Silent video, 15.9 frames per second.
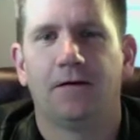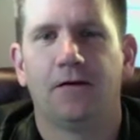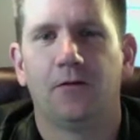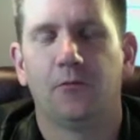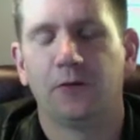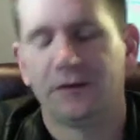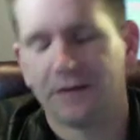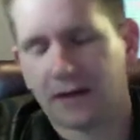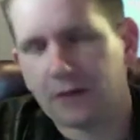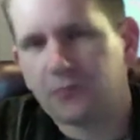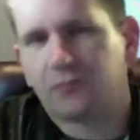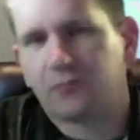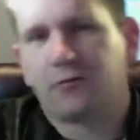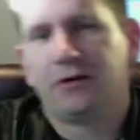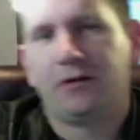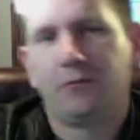One day I was
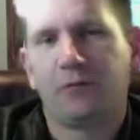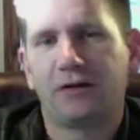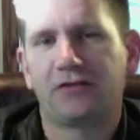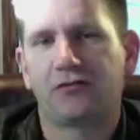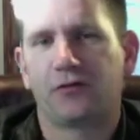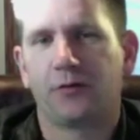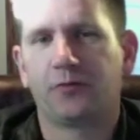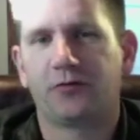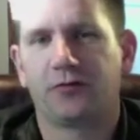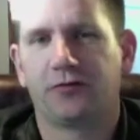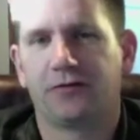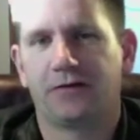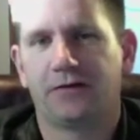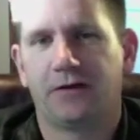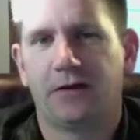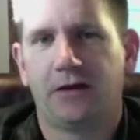reading my
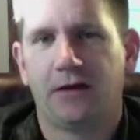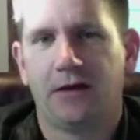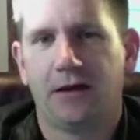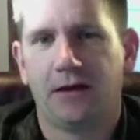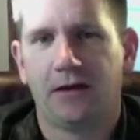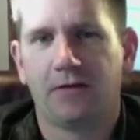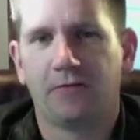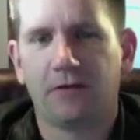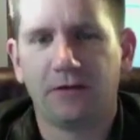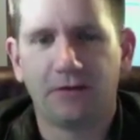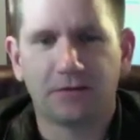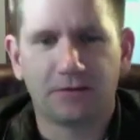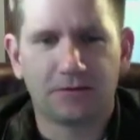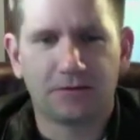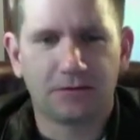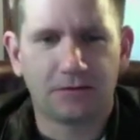scriptures, and I read
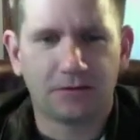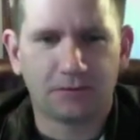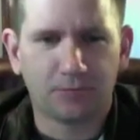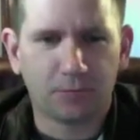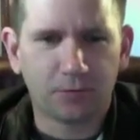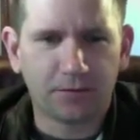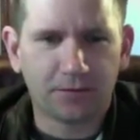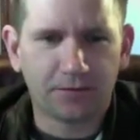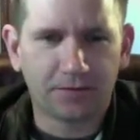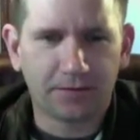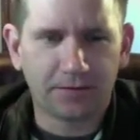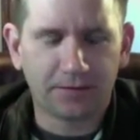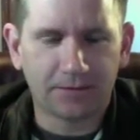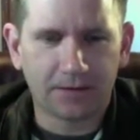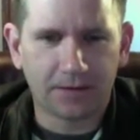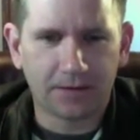this verse that
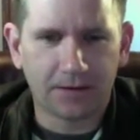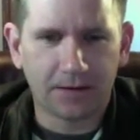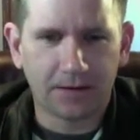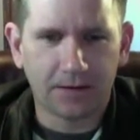said,